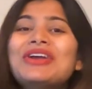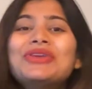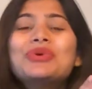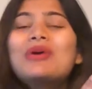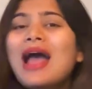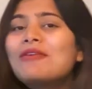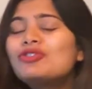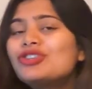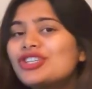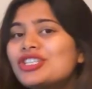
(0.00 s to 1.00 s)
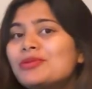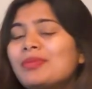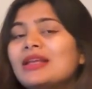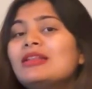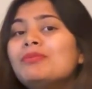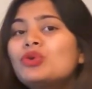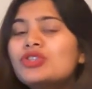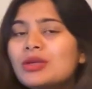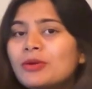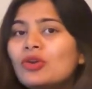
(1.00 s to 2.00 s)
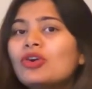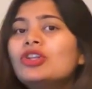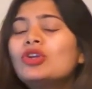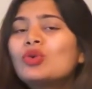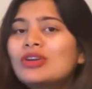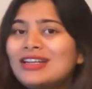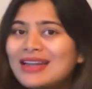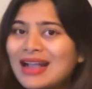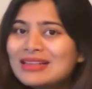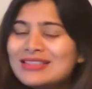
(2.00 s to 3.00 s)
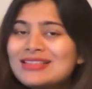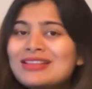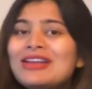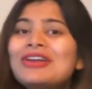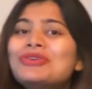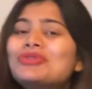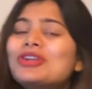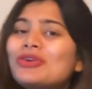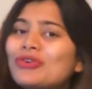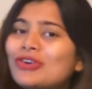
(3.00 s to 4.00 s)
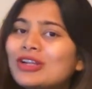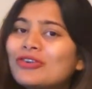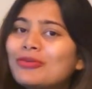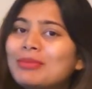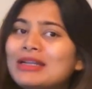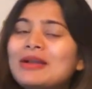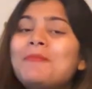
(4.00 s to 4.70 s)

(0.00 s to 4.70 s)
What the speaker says: you have to just pay the municipal or the local taxes to the local government.